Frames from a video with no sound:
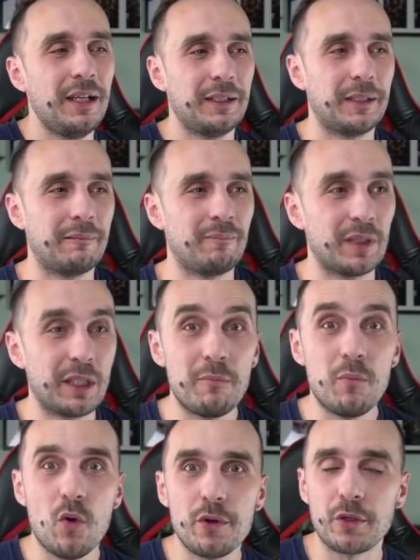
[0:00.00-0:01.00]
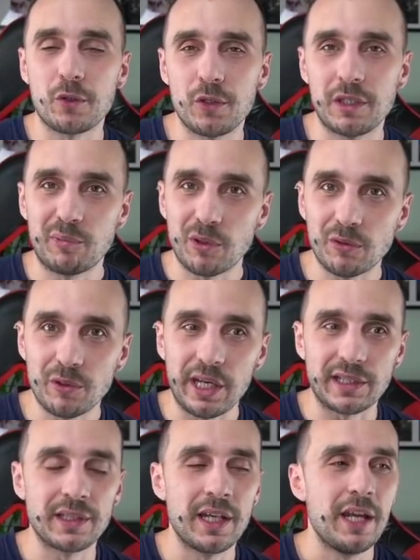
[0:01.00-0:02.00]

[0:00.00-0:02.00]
the more you're gonna progress